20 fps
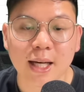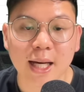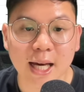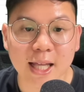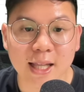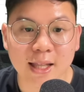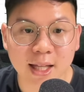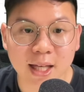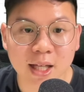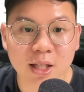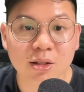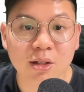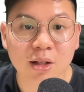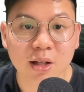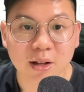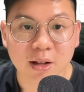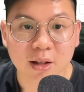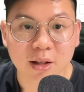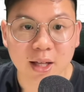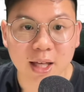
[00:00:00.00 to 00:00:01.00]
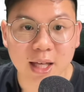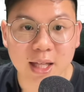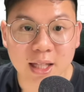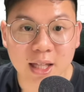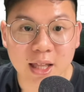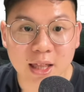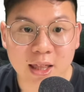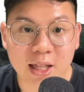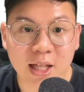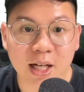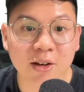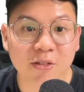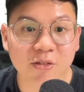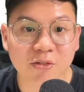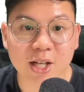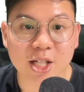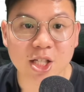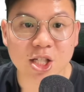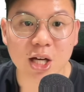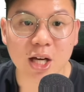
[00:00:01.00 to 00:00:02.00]
And then the third
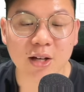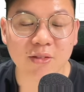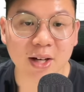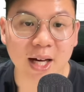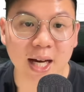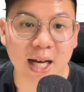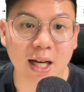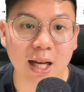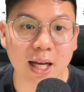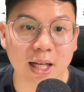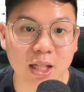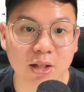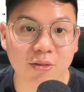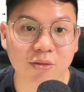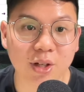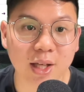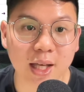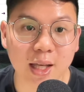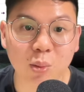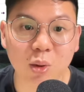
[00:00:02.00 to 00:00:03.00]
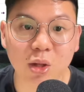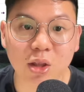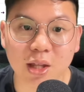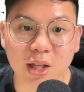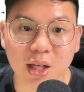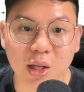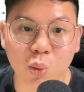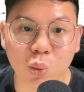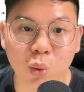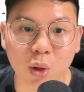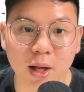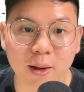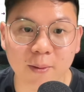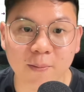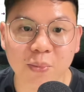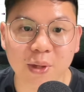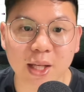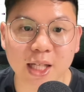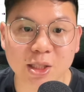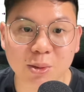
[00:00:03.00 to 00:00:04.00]
fixture I've highlighted for Game Week
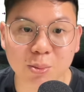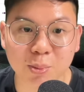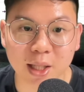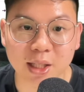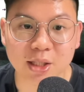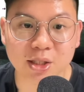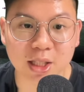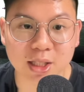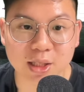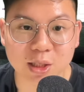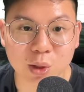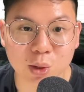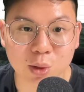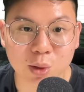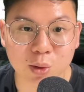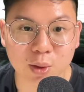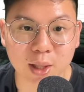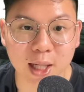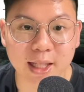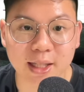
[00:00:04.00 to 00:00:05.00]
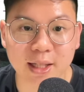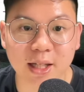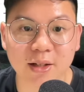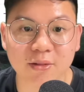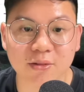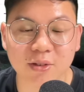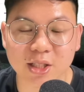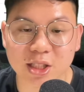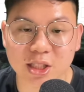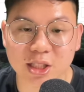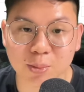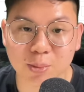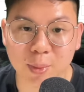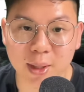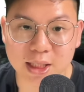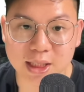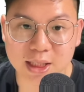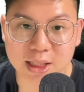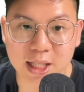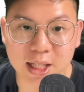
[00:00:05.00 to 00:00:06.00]
31 is Manchester United versus Man
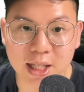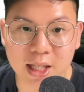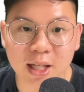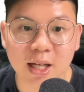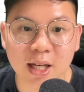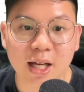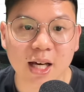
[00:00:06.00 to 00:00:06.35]
City.